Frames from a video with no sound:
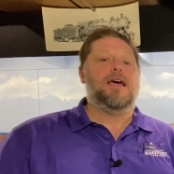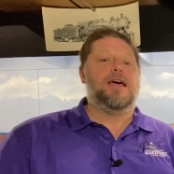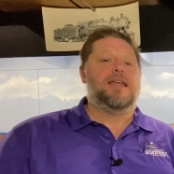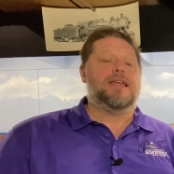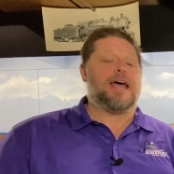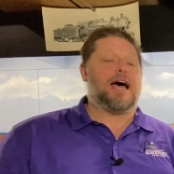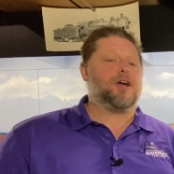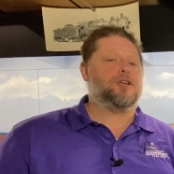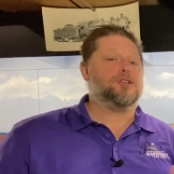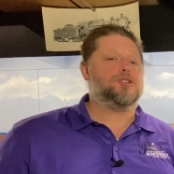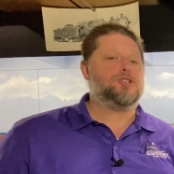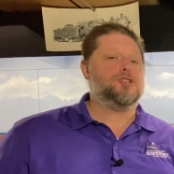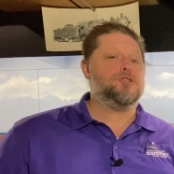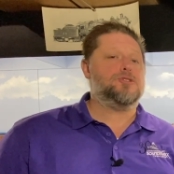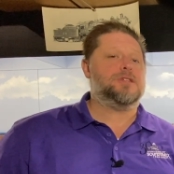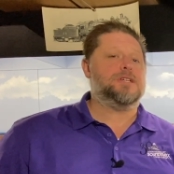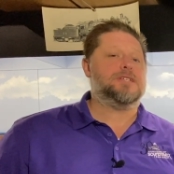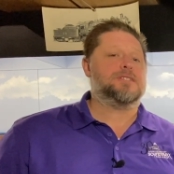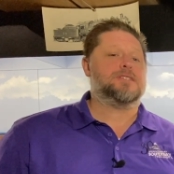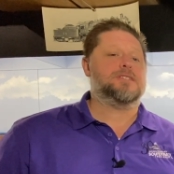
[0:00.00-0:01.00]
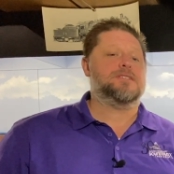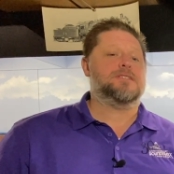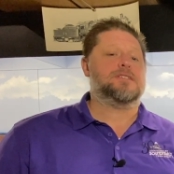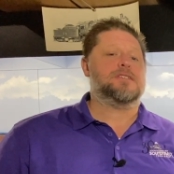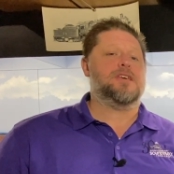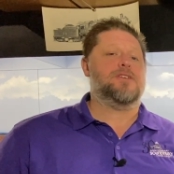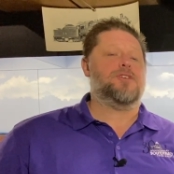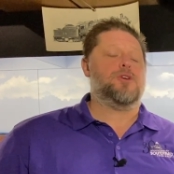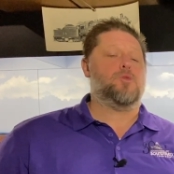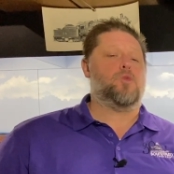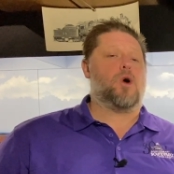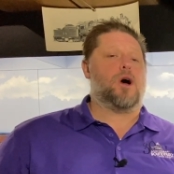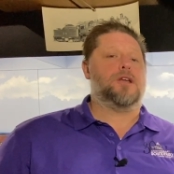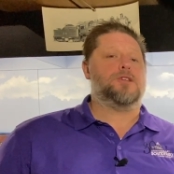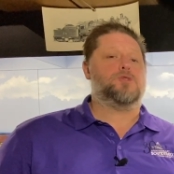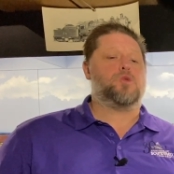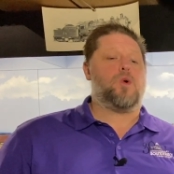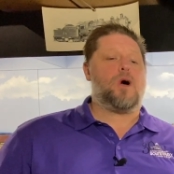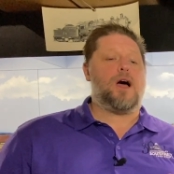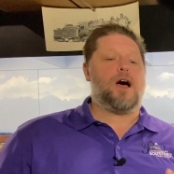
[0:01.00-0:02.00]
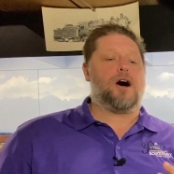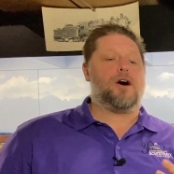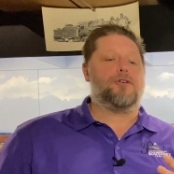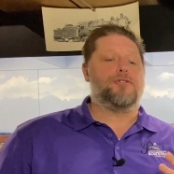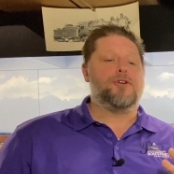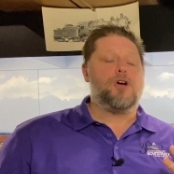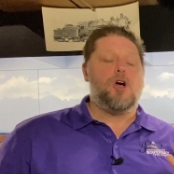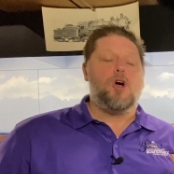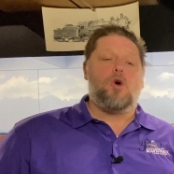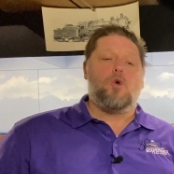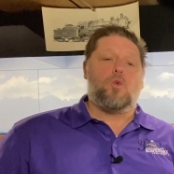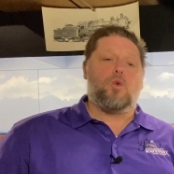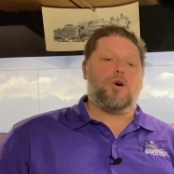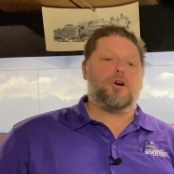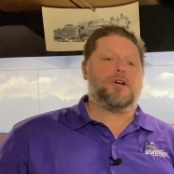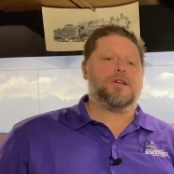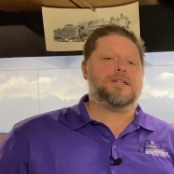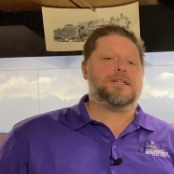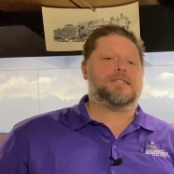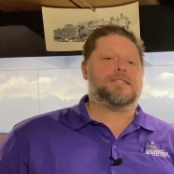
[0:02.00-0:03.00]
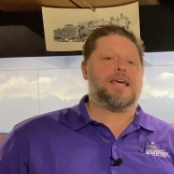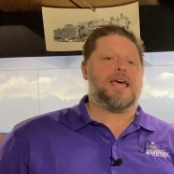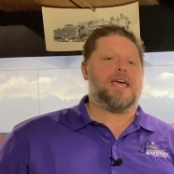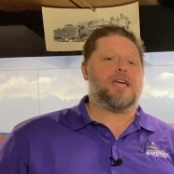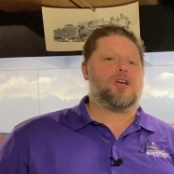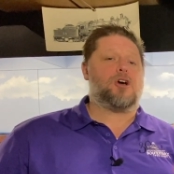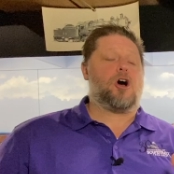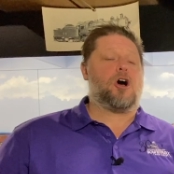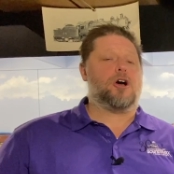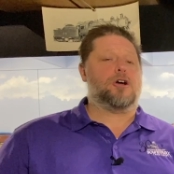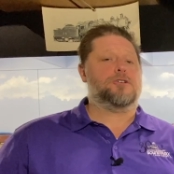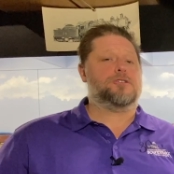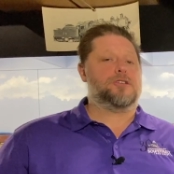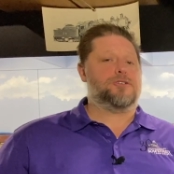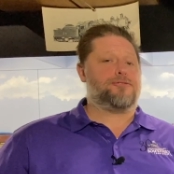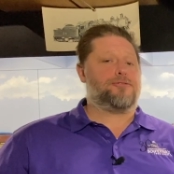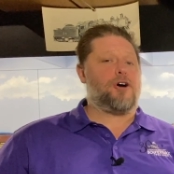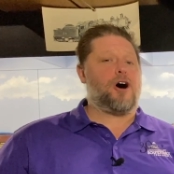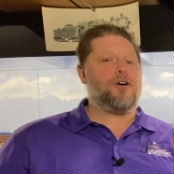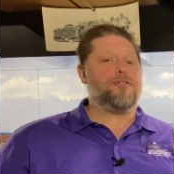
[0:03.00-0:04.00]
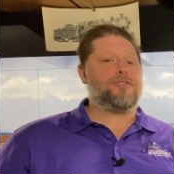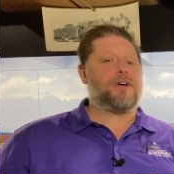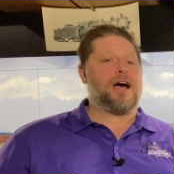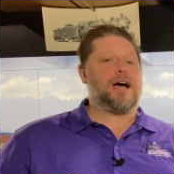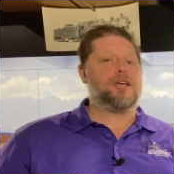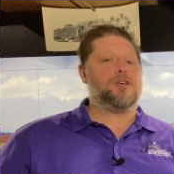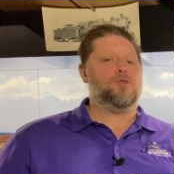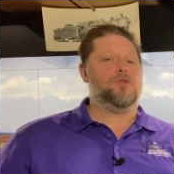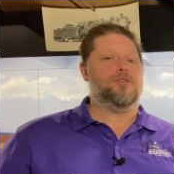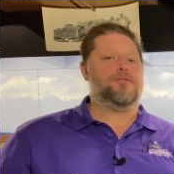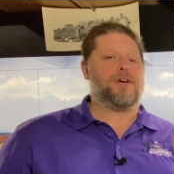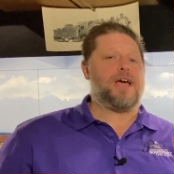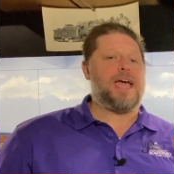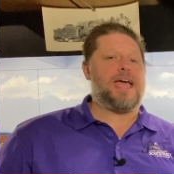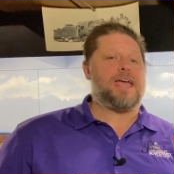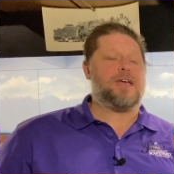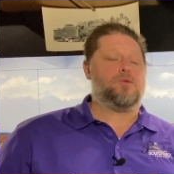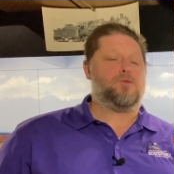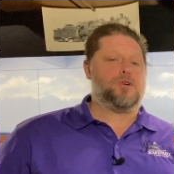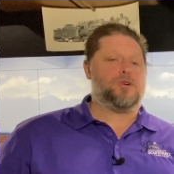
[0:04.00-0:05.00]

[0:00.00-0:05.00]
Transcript: Now to do this in CV112, we're going to take our default value of 8,